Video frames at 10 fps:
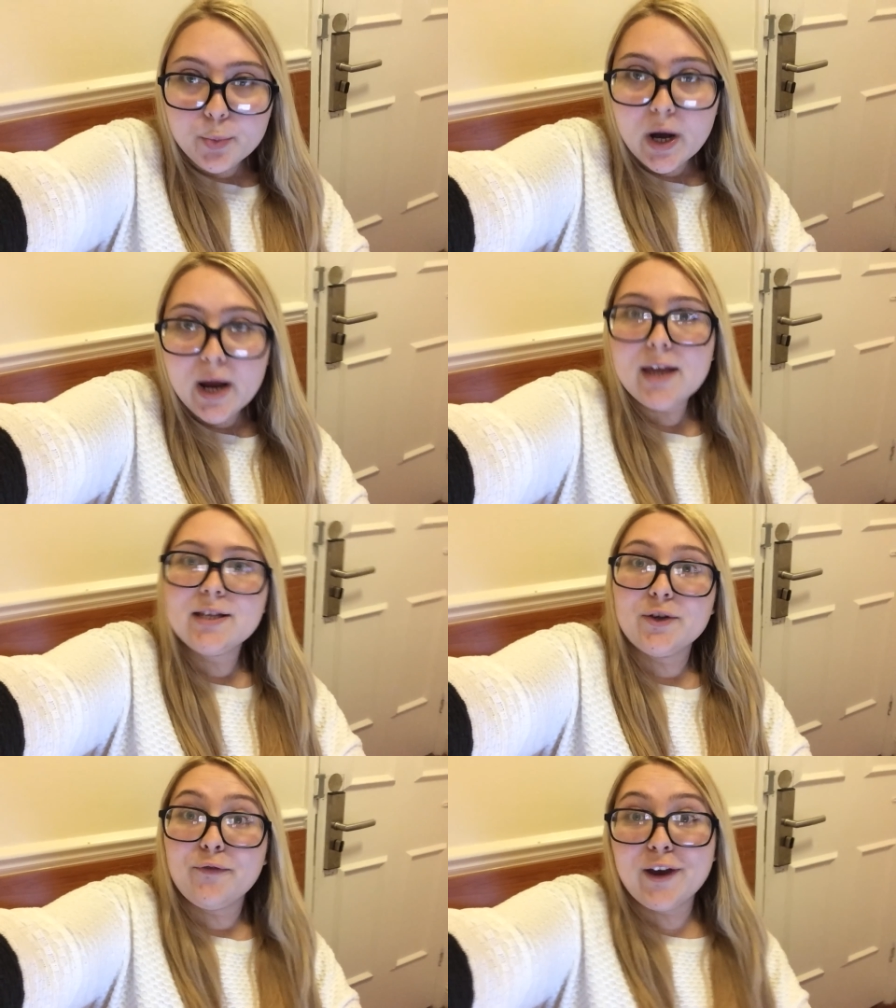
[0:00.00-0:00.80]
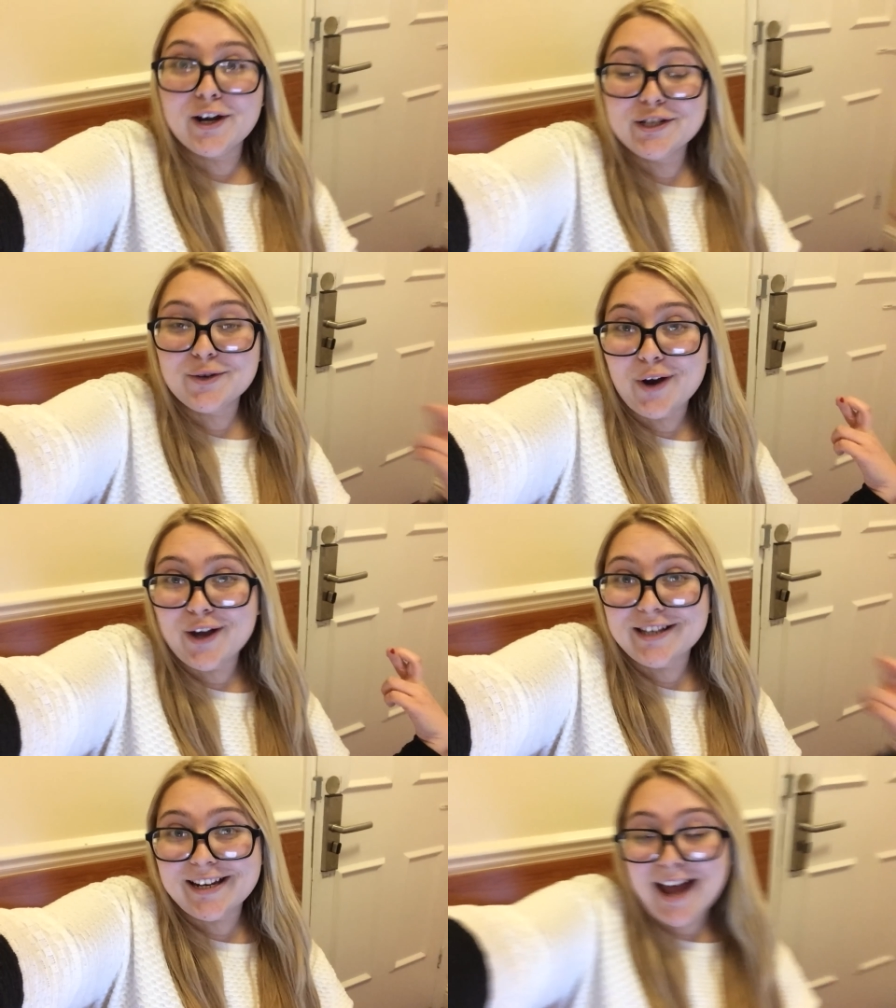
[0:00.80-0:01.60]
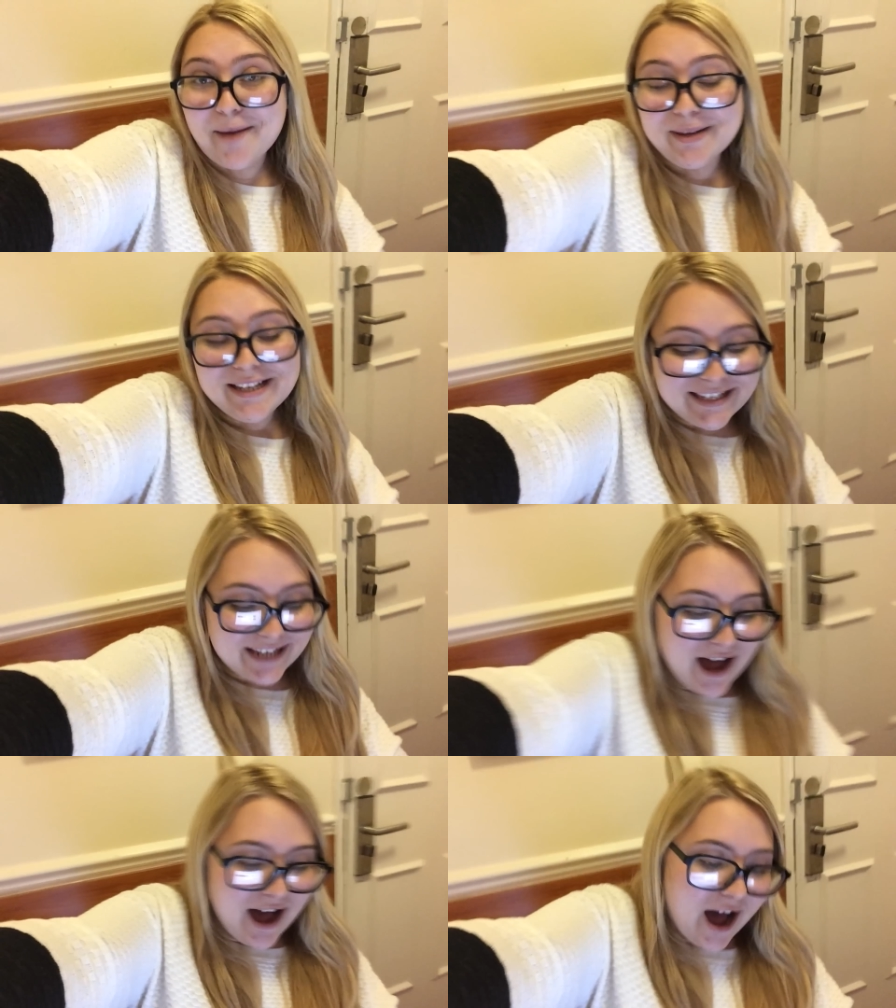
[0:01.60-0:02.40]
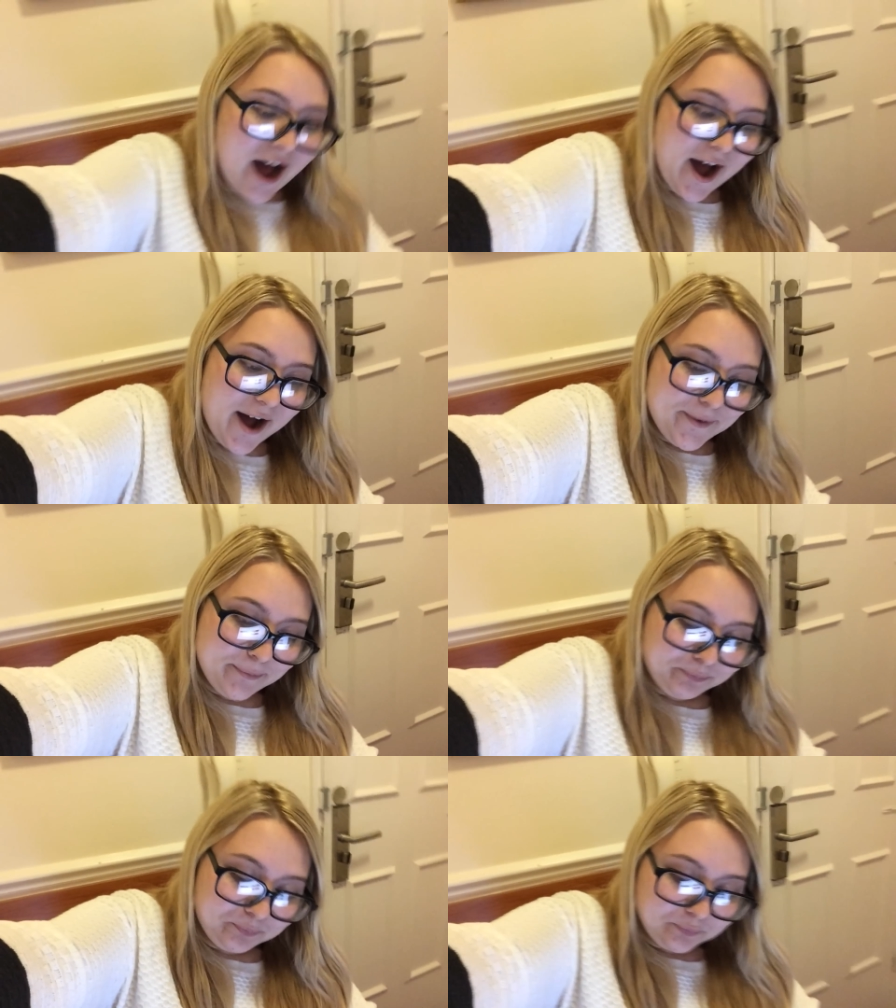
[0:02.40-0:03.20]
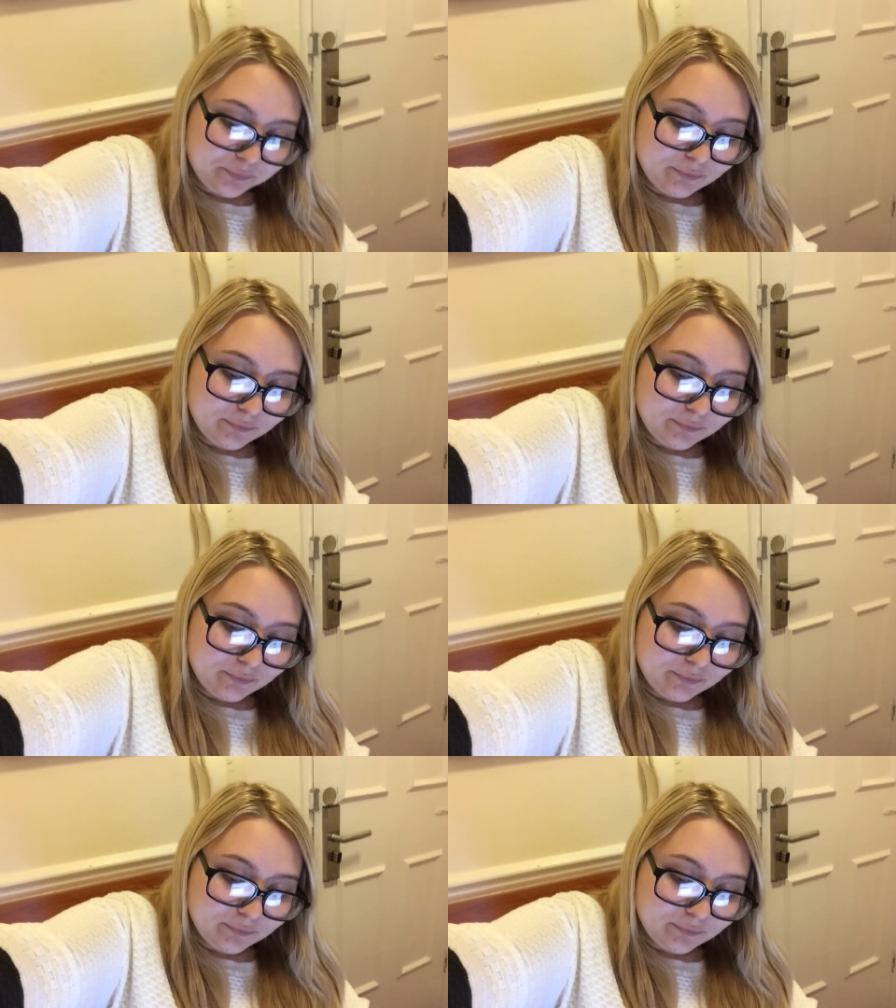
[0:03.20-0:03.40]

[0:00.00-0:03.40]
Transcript: break so fingers crossed that happens um,